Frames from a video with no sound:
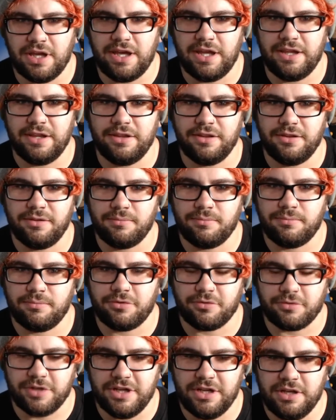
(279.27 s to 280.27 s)
and
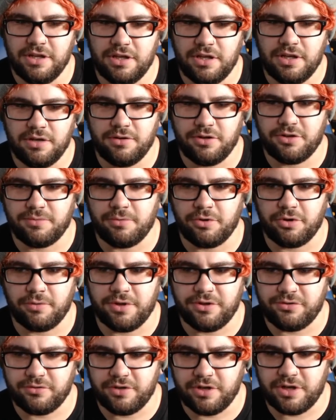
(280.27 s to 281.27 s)
3, which is
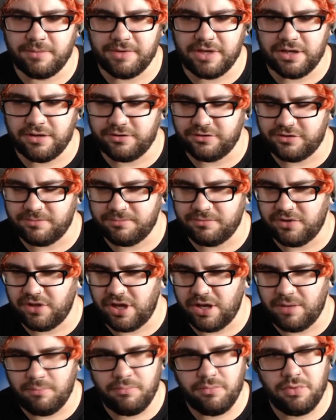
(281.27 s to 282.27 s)
Borderlands 3 coming out in
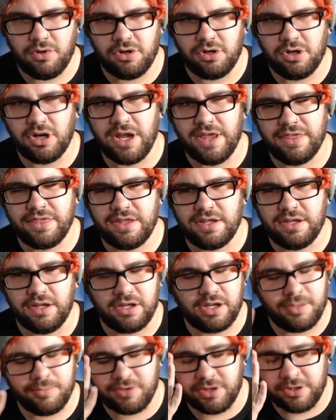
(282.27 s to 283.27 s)
September, I think.
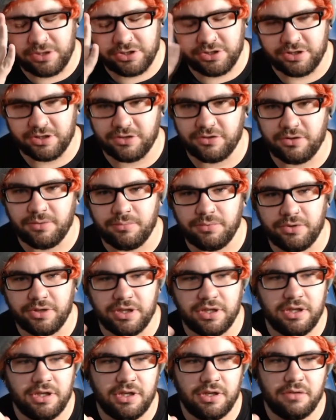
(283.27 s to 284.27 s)
It comes out this year at some
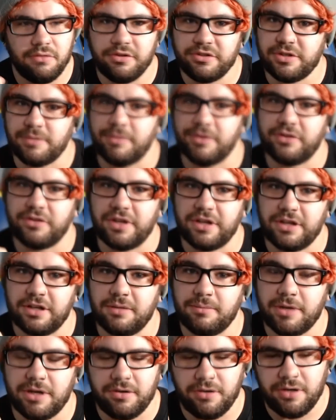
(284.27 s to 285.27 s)
point, which I'm
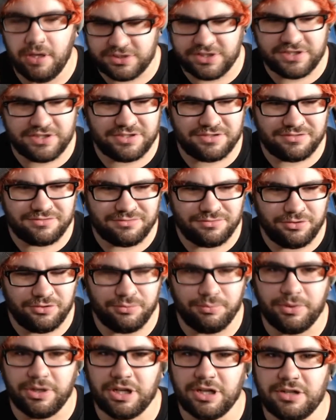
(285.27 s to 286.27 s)
excited about. This
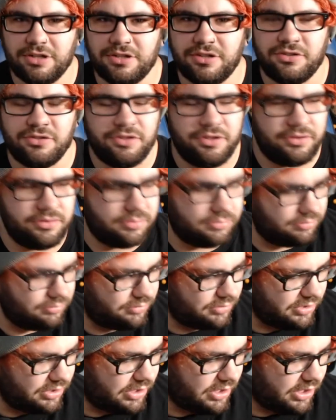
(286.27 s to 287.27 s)
is weird.
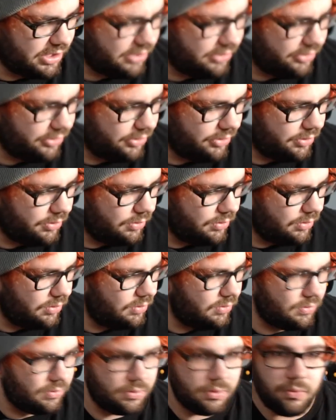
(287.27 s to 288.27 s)
I don't know
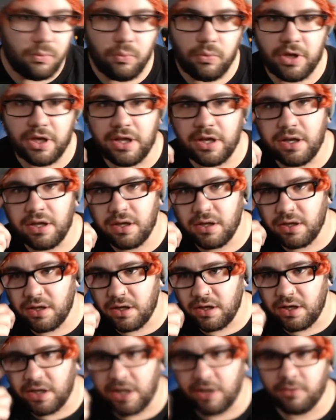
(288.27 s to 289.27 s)

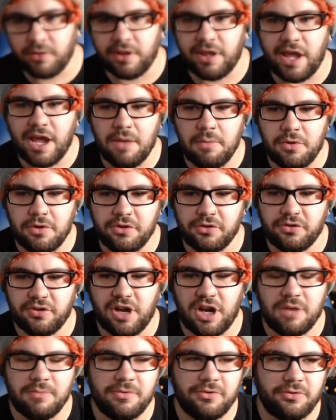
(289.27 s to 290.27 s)
how reliable this
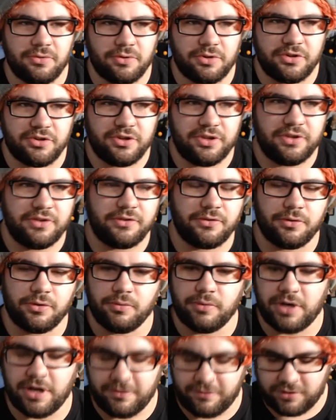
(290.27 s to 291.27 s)
anonymous source is
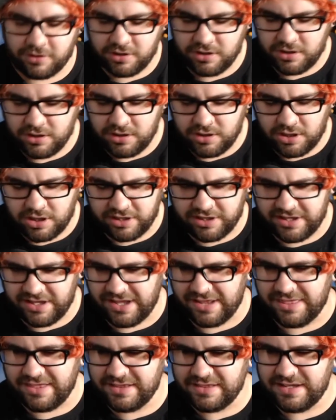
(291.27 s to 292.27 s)
or whatever. I
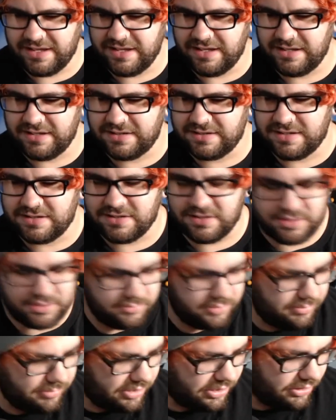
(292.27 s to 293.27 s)
think they said
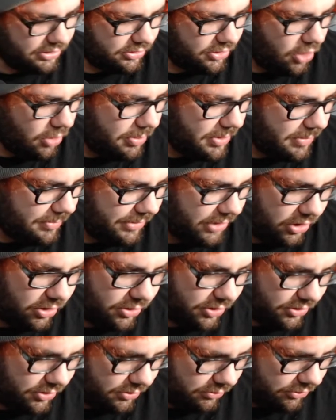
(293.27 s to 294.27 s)
something. Let me open up the
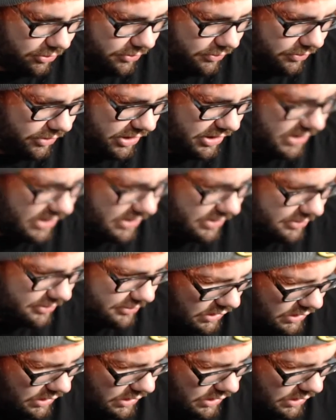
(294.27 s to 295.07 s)
article real quick.